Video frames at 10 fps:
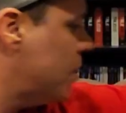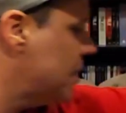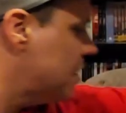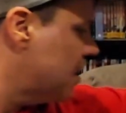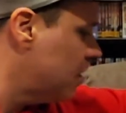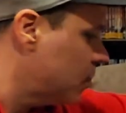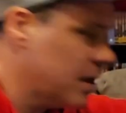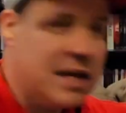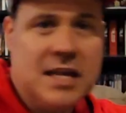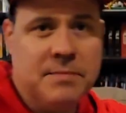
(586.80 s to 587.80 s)
in here. We're
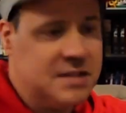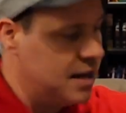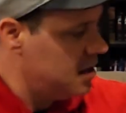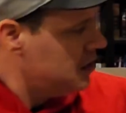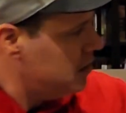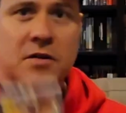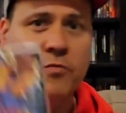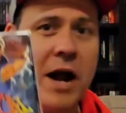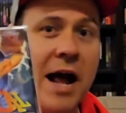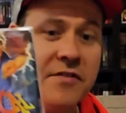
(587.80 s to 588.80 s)
gonna keep digging.
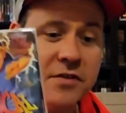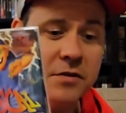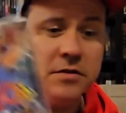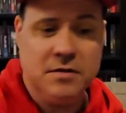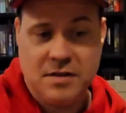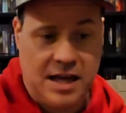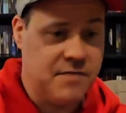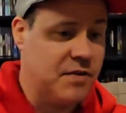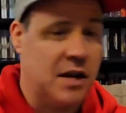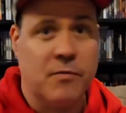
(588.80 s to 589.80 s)
Rascal, can't
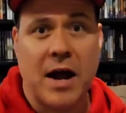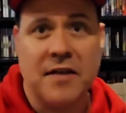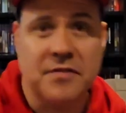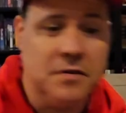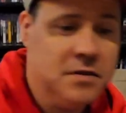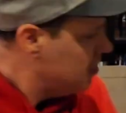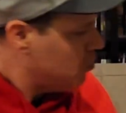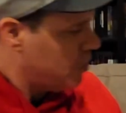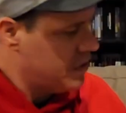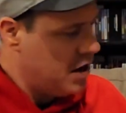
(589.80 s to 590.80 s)
forget Rascal.
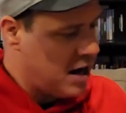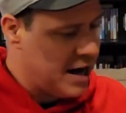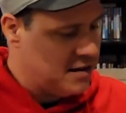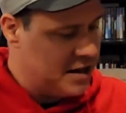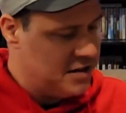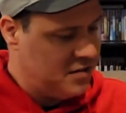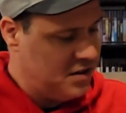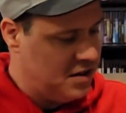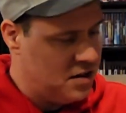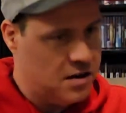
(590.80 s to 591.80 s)
One of the highlights
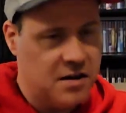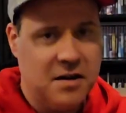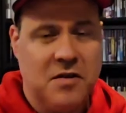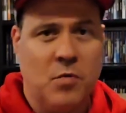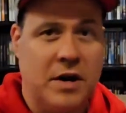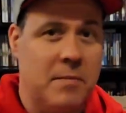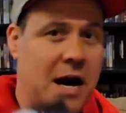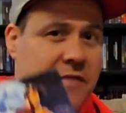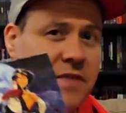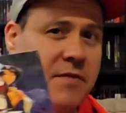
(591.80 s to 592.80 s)
here, one of
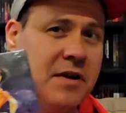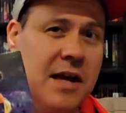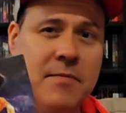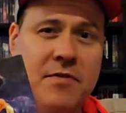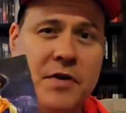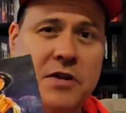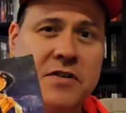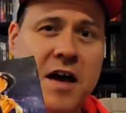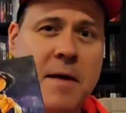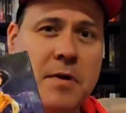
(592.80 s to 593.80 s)
my favorite games of all
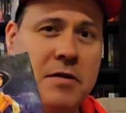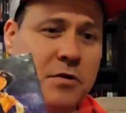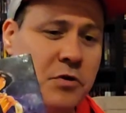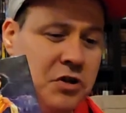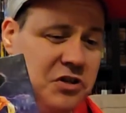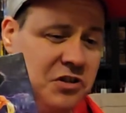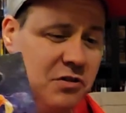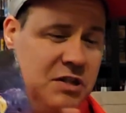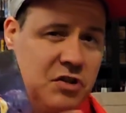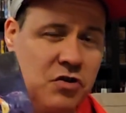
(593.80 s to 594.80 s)
time, Lunar 2
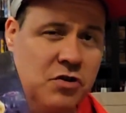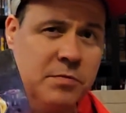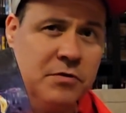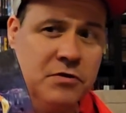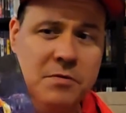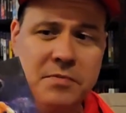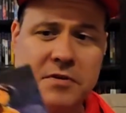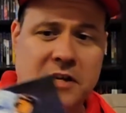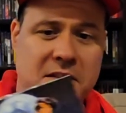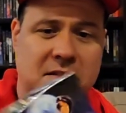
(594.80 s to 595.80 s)
Eternal Blue
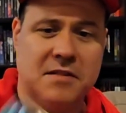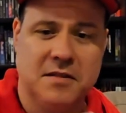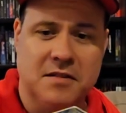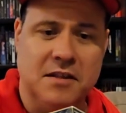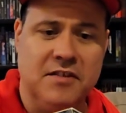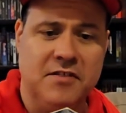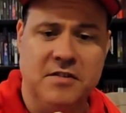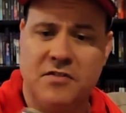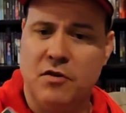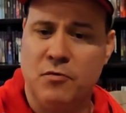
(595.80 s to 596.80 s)
Complete. This
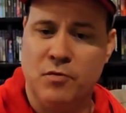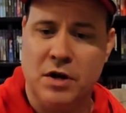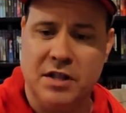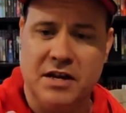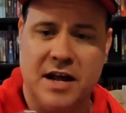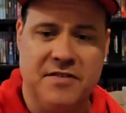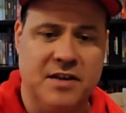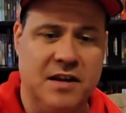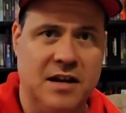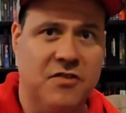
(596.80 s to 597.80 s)
is in really nice
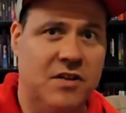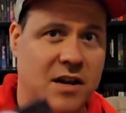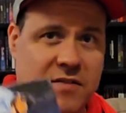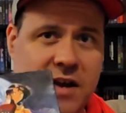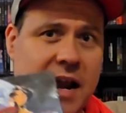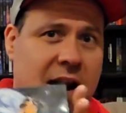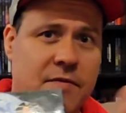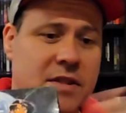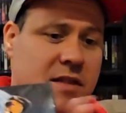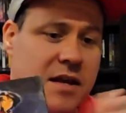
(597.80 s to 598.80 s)
condition. It's got
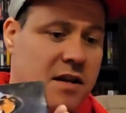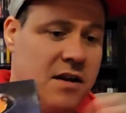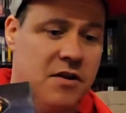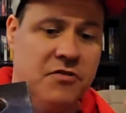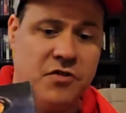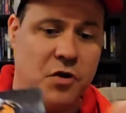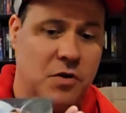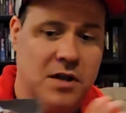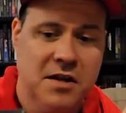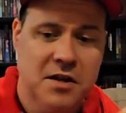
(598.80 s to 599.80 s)
everything in here, so
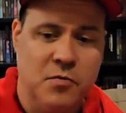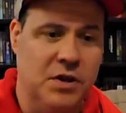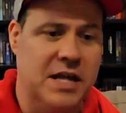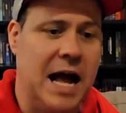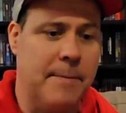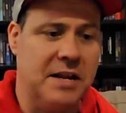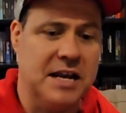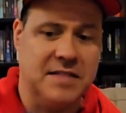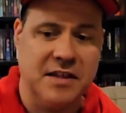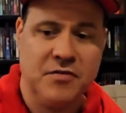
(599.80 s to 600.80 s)
Really happy to
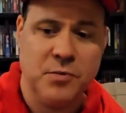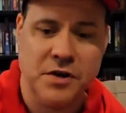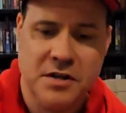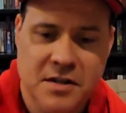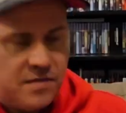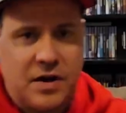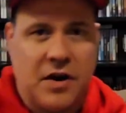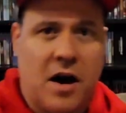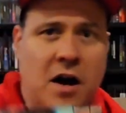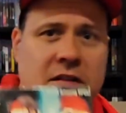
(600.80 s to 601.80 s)
get this one. We've
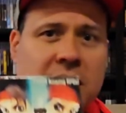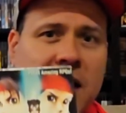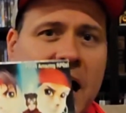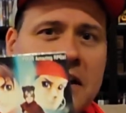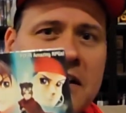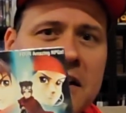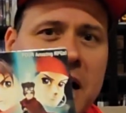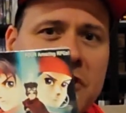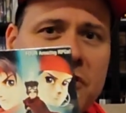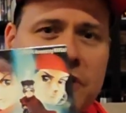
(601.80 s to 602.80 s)
got Arc the Lad
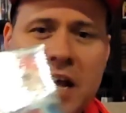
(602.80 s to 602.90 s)
collection. Now